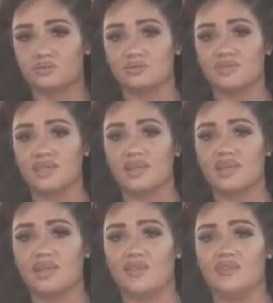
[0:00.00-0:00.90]

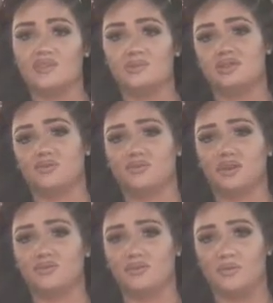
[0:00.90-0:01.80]
routine and then you
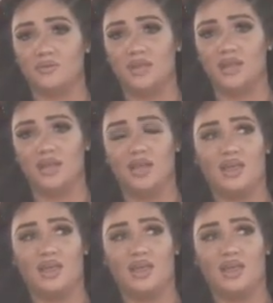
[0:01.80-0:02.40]
differ from it,